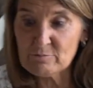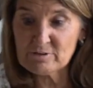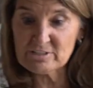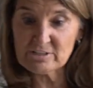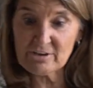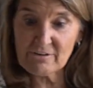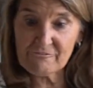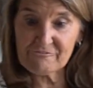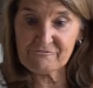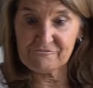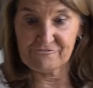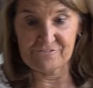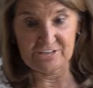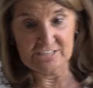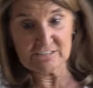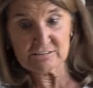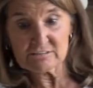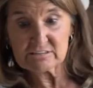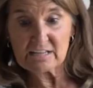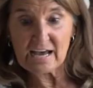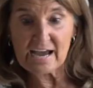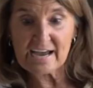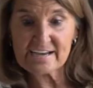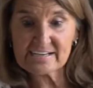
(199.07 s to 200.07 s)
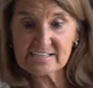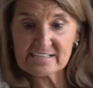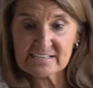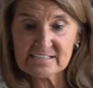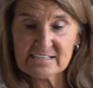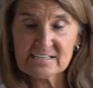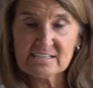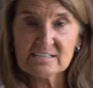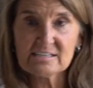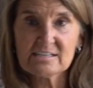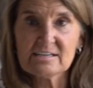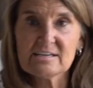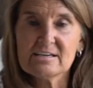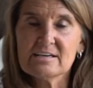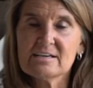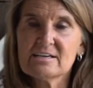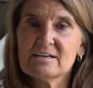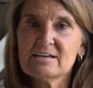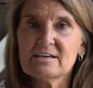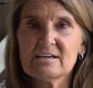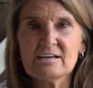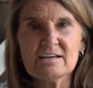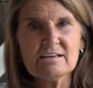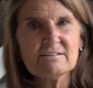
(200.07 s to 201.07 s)
when you feel like it.
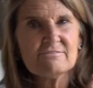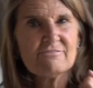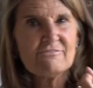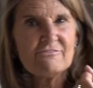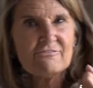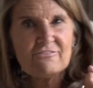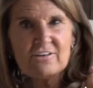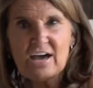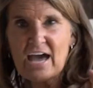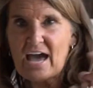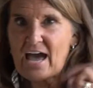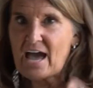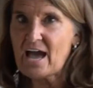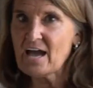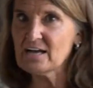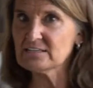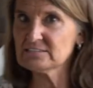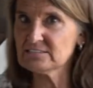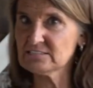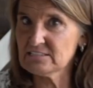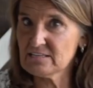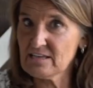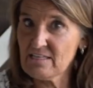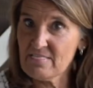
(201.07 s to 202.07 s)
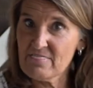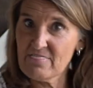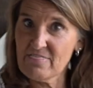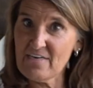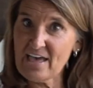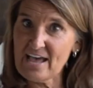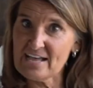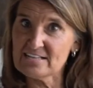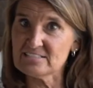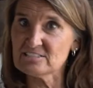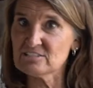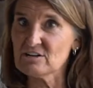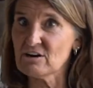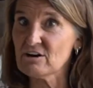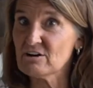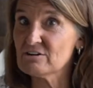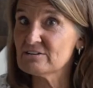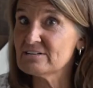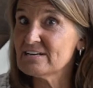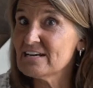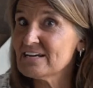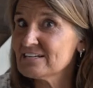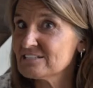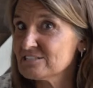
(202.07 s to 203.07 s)
In fact, that's our
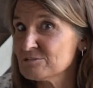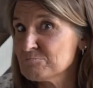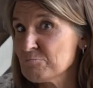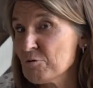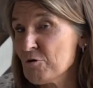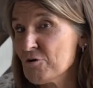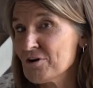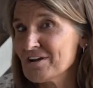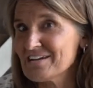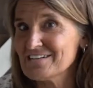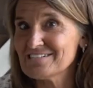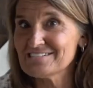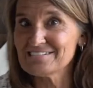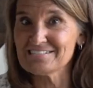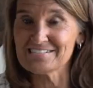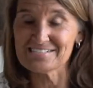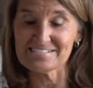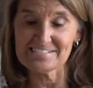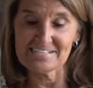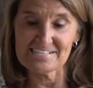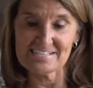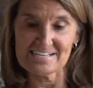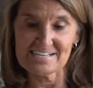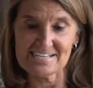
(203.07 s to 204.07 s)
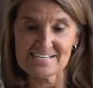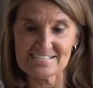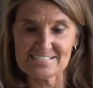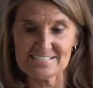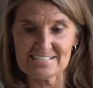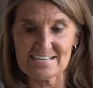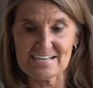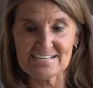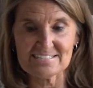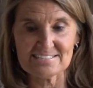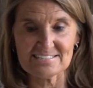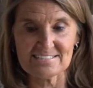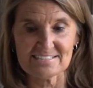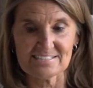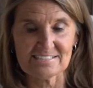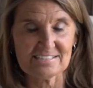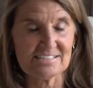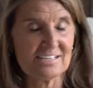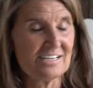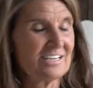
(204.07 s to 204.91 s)
next point in today's lesson.